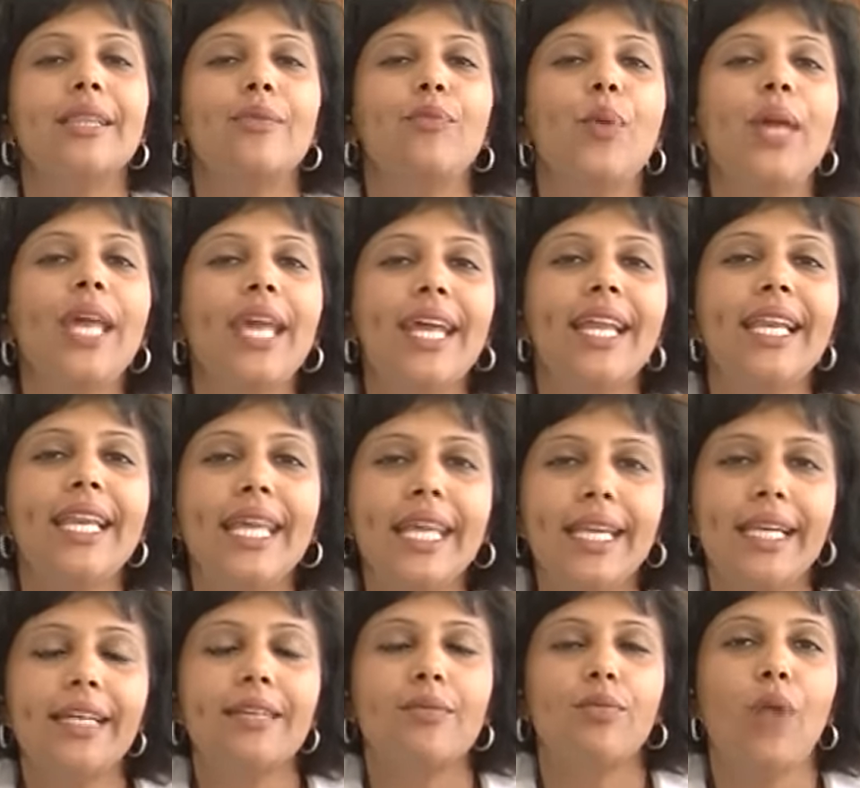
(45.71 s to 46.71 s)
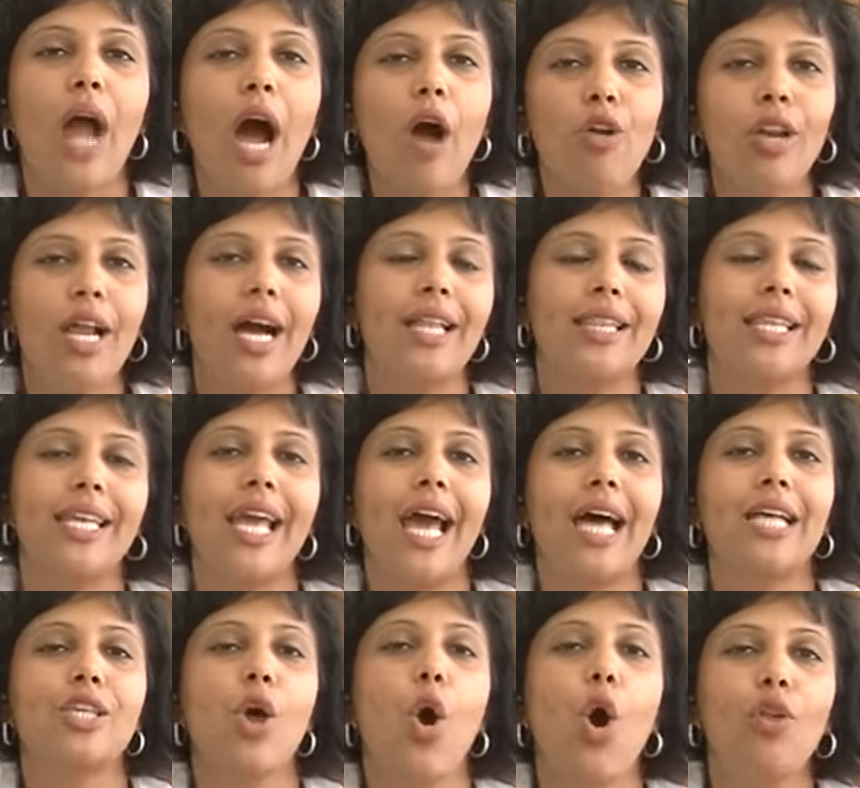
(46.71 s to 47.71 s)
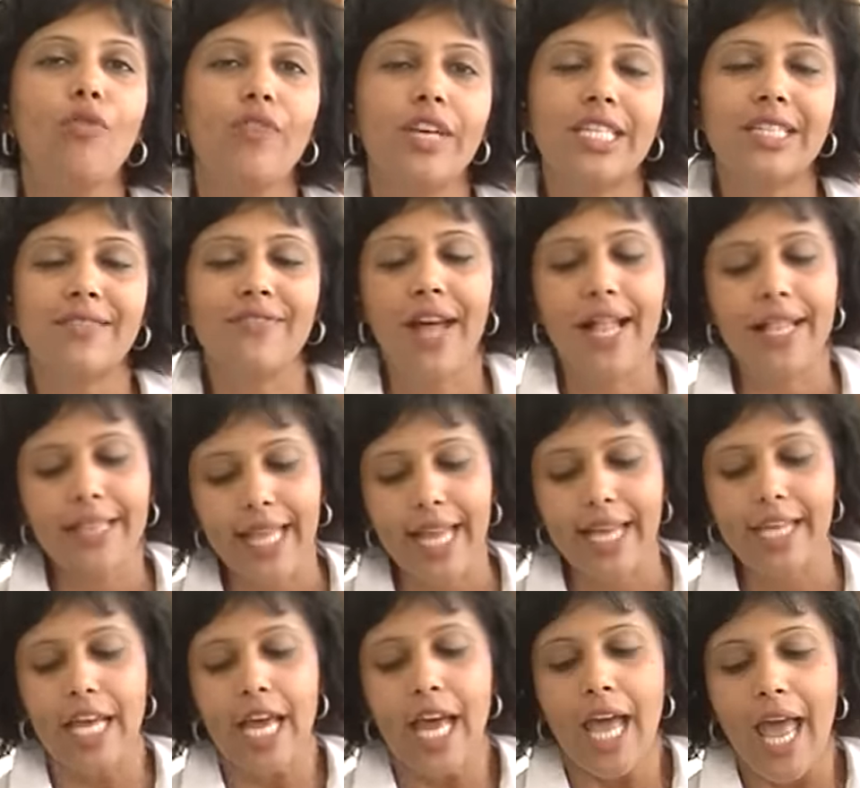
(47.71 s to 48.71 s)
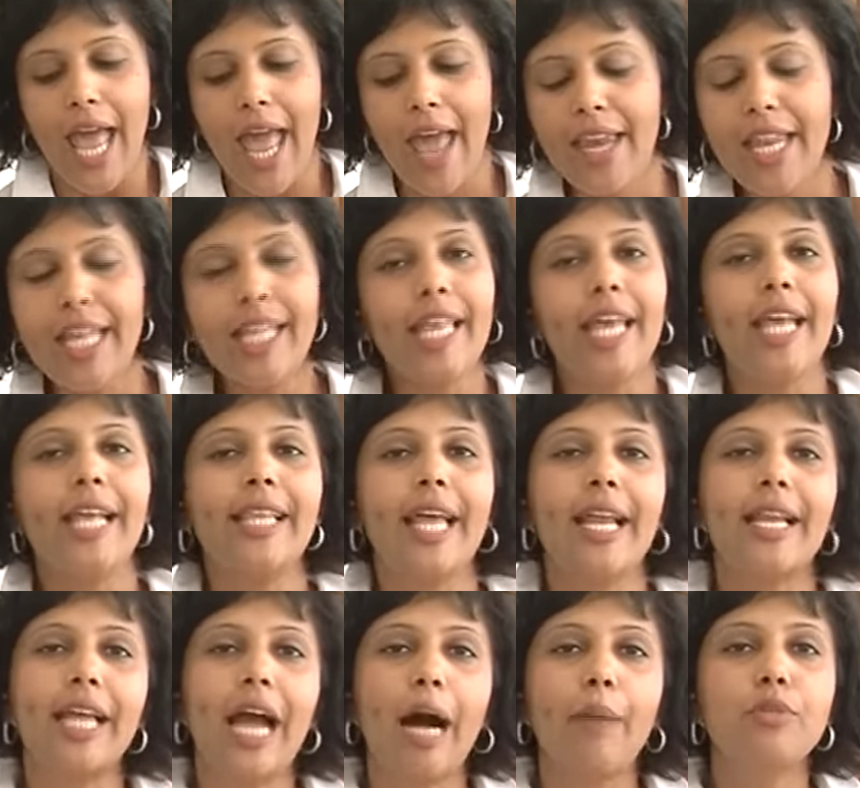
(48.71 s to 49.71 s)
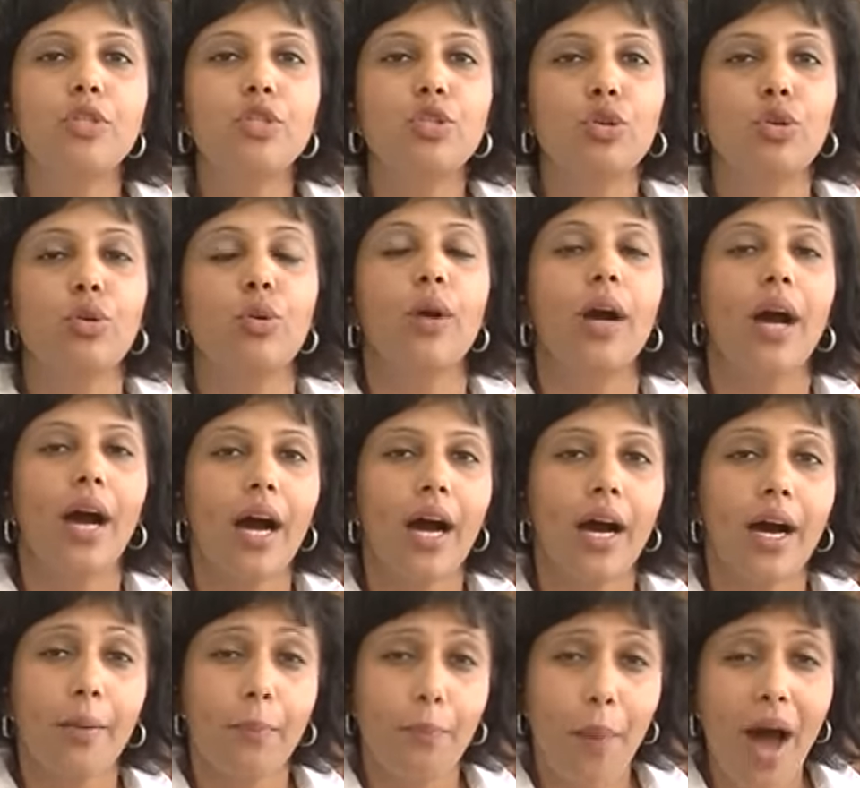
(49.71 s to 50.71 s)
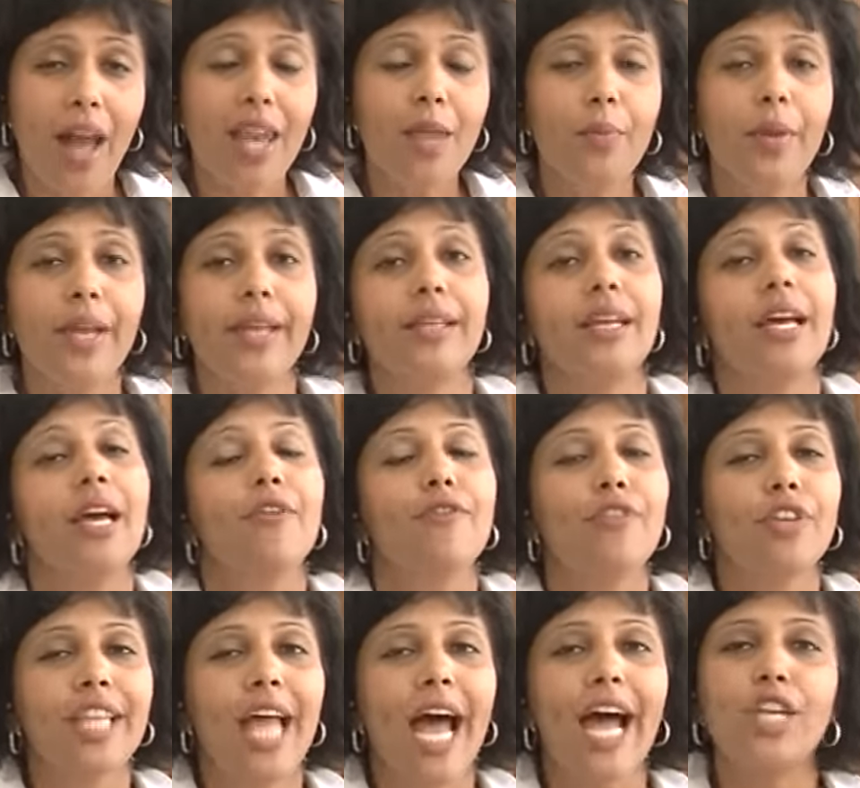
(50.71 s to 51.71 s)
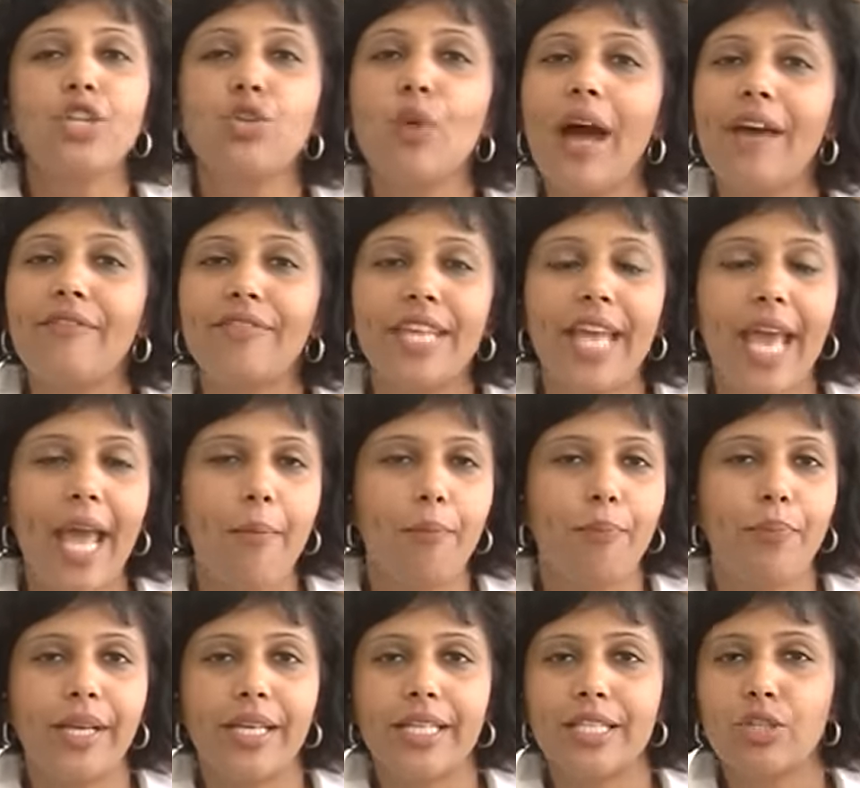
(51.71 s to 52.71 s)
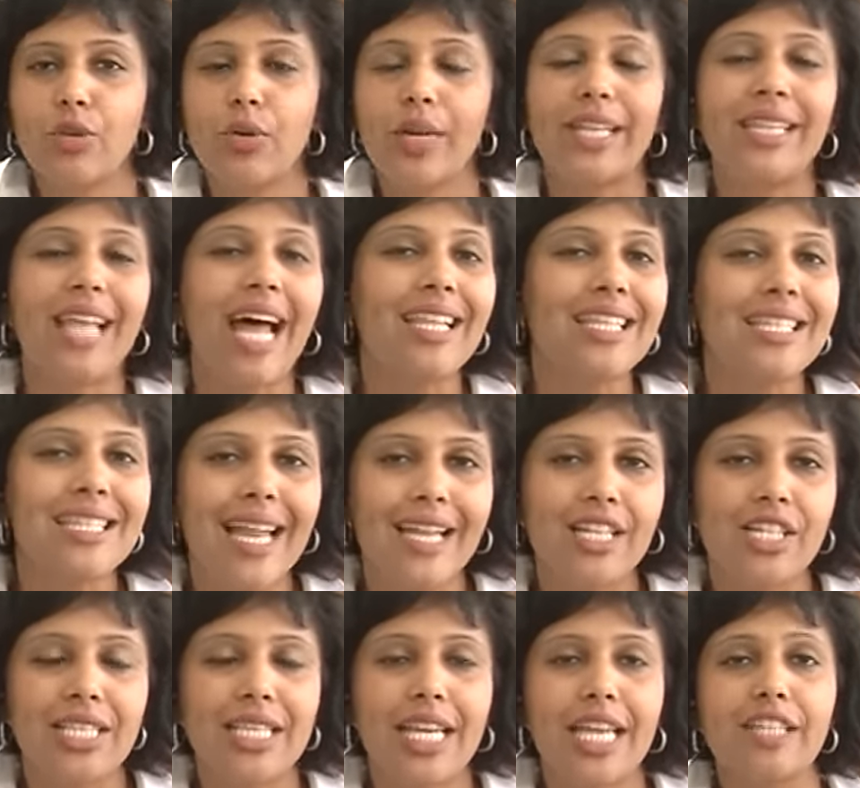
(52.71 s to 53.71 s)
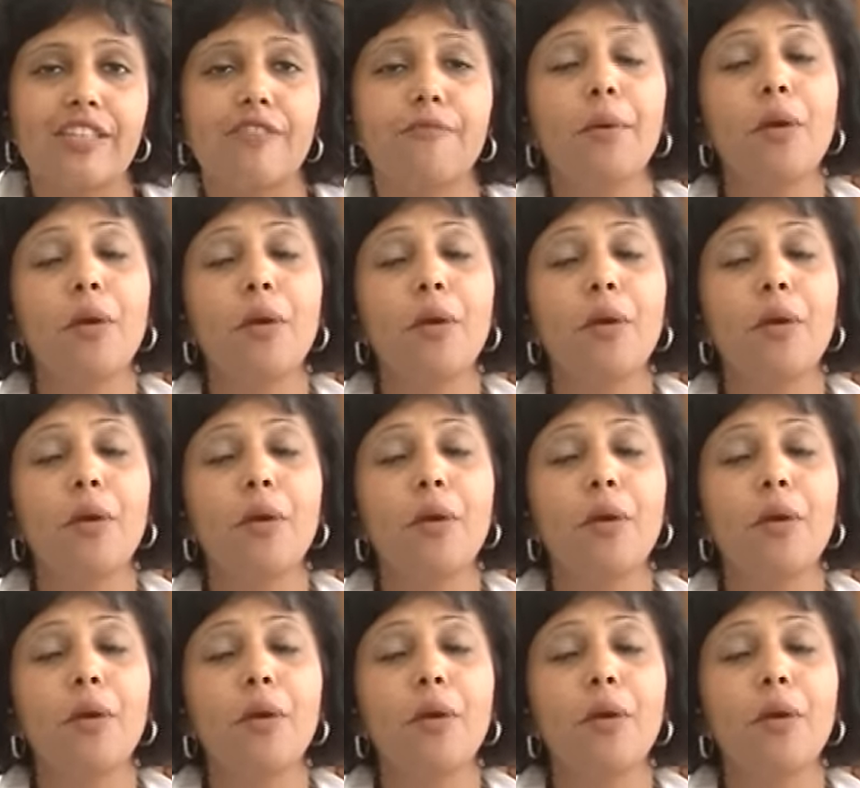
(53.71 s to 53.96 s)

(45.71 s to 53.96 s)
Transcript: we needed, Rahul Gandhi has always felt that anything that comes to parliament, for that you have the MPs, so that's legislative.